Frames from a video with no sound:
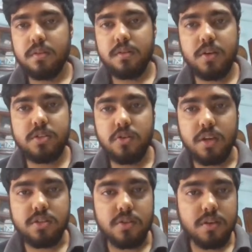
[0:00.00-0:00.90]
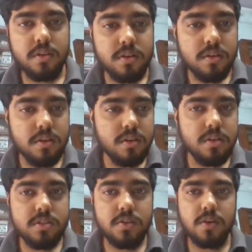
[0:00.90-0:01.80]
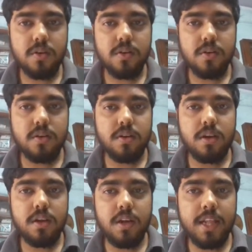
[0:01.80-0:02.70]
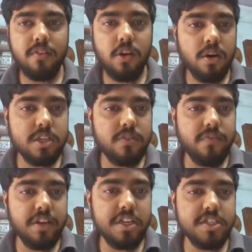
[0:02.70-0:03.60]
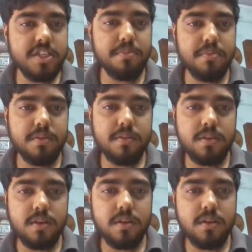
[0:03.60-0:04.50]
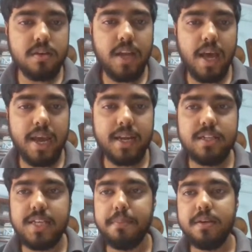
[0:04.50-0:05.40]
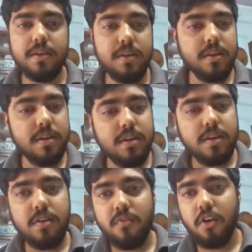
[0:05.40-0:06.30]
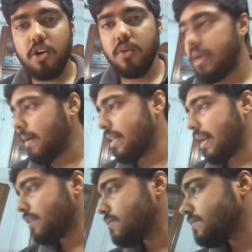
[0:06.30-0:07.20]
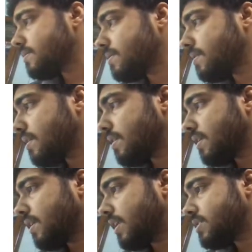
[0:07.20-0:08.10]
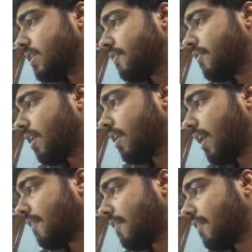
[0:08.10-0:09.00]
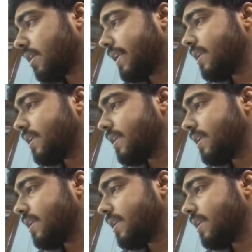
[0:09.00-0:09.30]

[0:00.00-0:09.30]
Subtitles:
No, it's okay. It's okay. So length of the longest V-shaped diagonal segment. What do I mean by that? Let's say if you're having a grid,